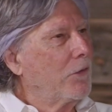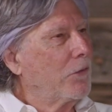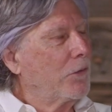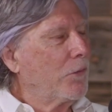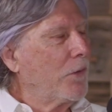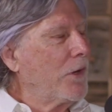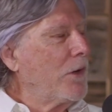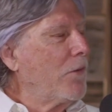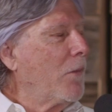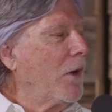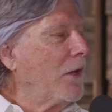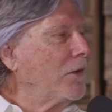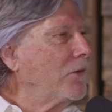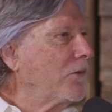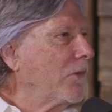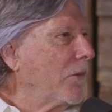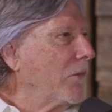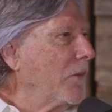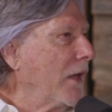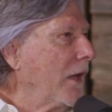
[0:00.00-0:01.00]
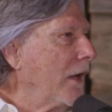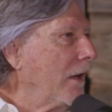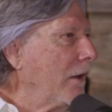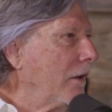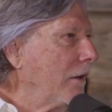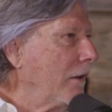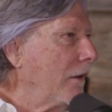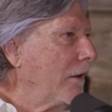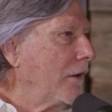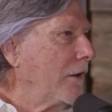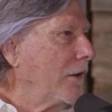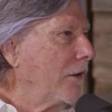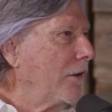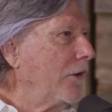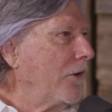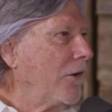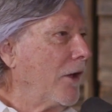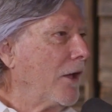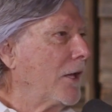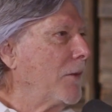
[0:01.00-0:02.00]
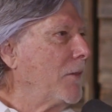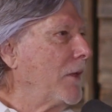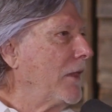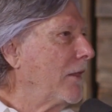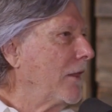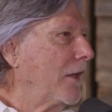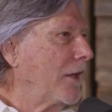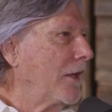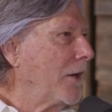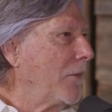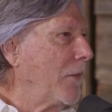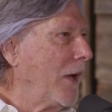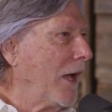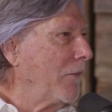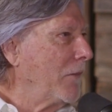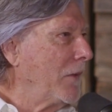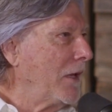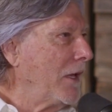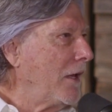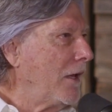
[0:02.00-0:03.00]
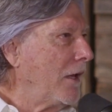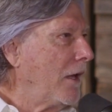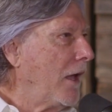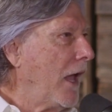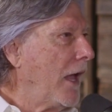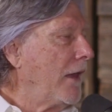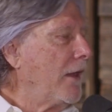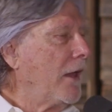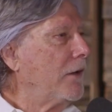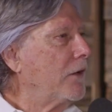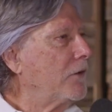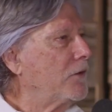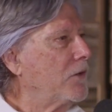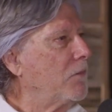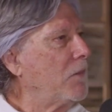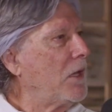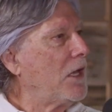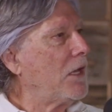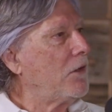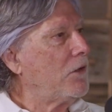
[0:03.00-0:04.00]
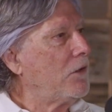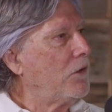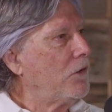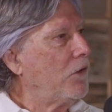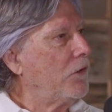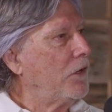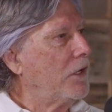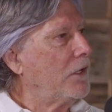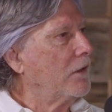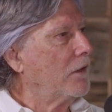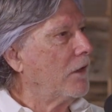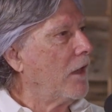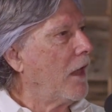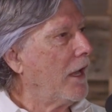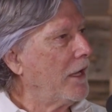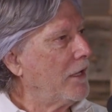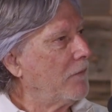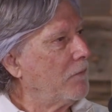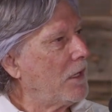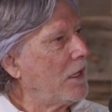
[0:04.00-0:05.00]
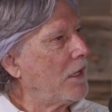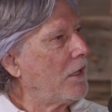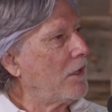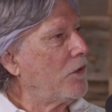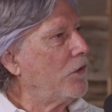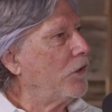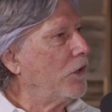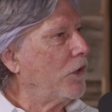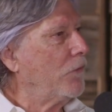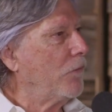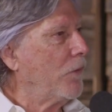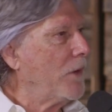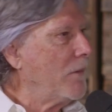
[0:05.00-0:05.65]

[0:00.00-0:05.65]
3 months from then, you're not going to be thinking about me. And that doesn't mean you didn't like me, you didn't